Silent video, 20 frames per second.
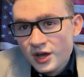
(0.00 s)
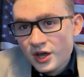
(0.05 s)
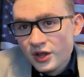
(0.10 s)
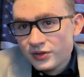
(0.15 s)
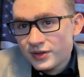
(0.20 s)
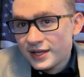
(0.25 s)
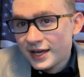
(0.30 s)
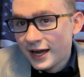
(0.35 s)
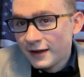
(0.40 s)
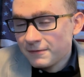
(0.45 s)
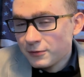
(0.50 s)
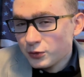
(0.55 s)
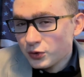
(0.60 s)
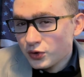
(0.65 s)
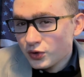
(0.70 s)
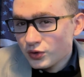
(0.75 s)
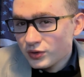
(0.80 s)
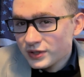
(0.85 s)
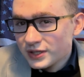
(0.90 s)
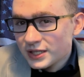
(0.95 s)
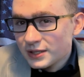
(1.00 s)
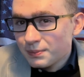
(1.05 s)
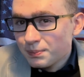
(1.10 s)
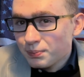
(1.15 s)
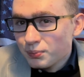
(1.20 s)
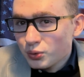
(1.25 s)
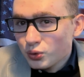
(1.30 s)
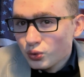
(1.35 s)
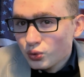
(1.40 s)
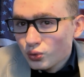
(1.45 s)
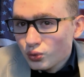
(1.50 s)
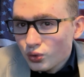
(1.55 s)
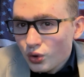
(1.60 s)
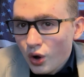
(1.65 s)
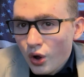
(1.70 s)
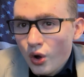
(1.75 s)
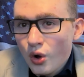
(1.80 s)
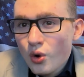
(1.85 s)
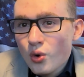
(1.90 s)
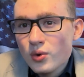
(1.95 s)
The iPhone 13
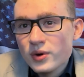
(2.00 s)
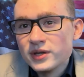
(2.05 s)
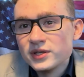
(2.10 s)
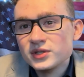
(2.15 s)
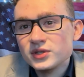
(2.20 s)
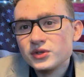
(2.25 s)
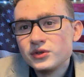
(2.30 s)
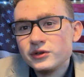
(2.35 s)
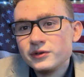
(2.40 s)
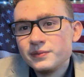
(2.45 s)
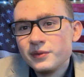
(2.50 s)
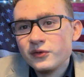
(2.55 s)
Pro is good,